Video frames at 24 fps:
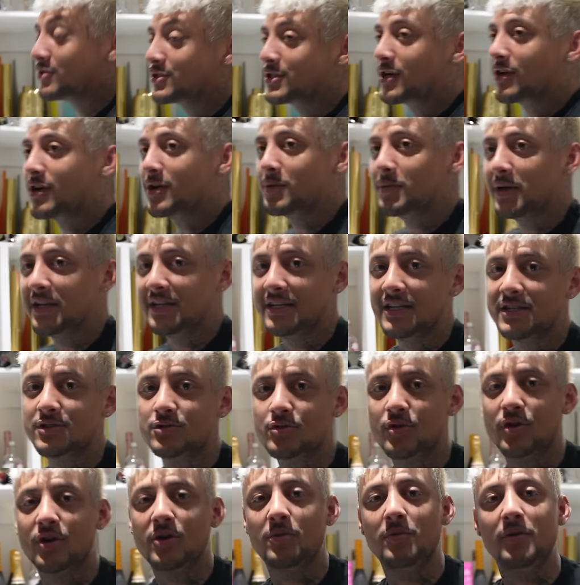talking to my
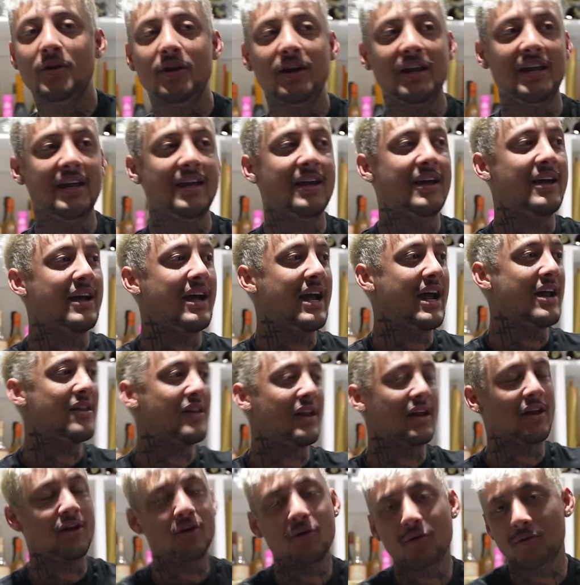Discord community, and
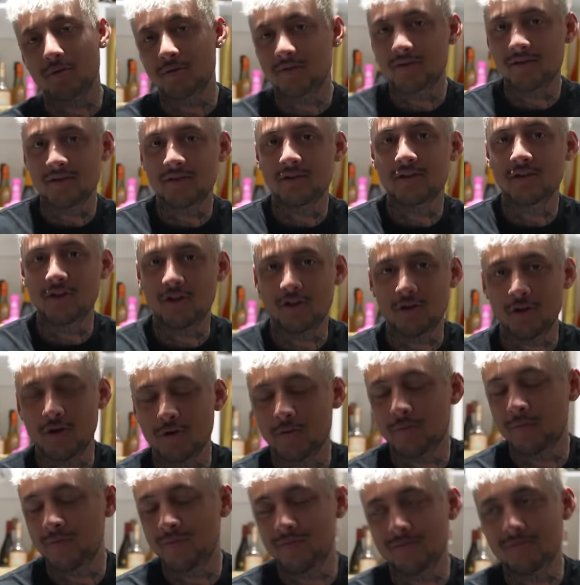like, yo, you
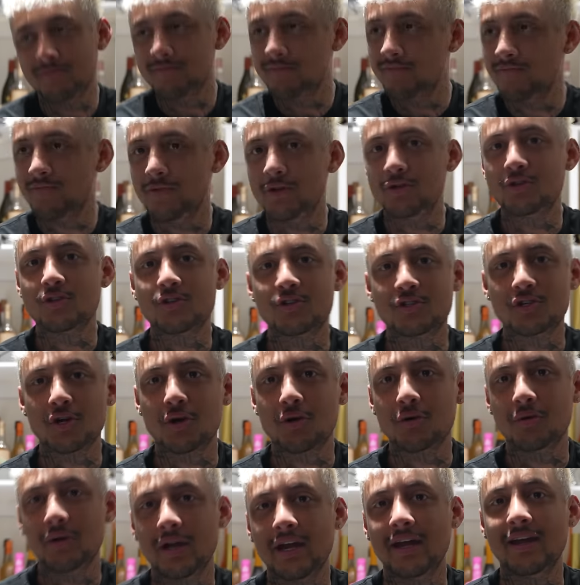know, you should show
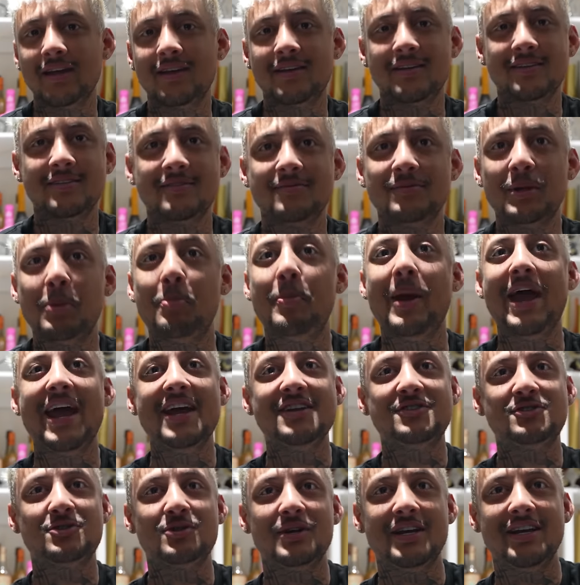like the
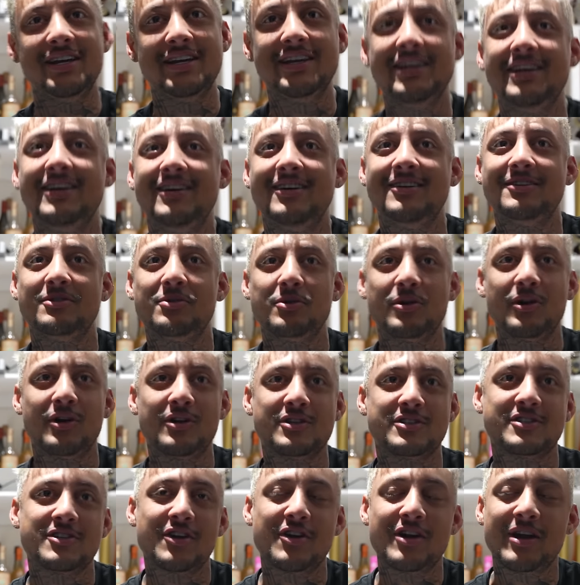pantry where it all
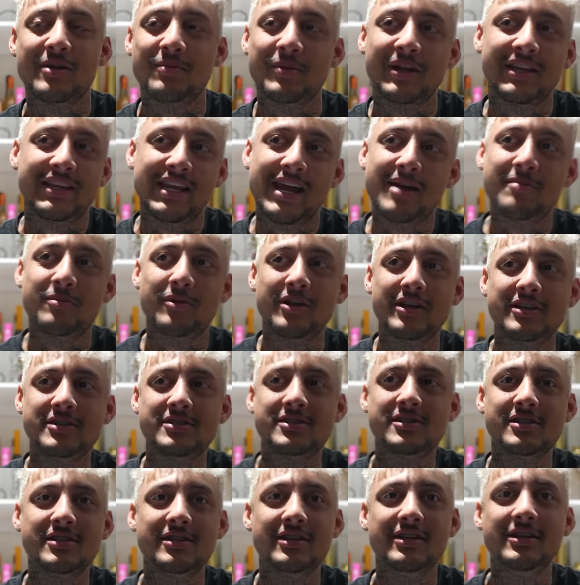started. I'm like, damn, bro,
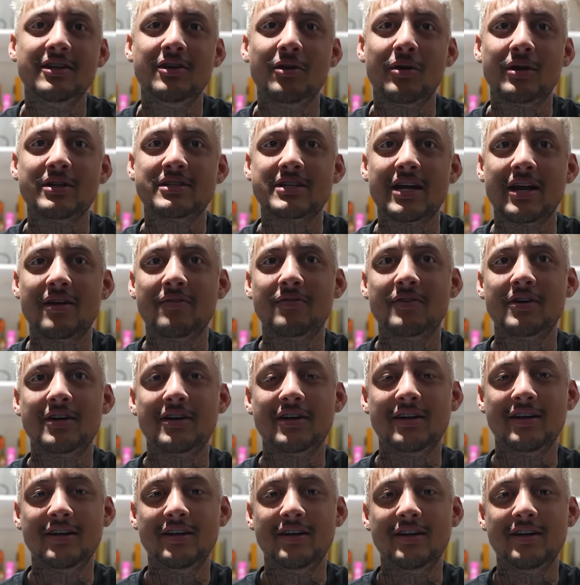it's you know, it's kind of a,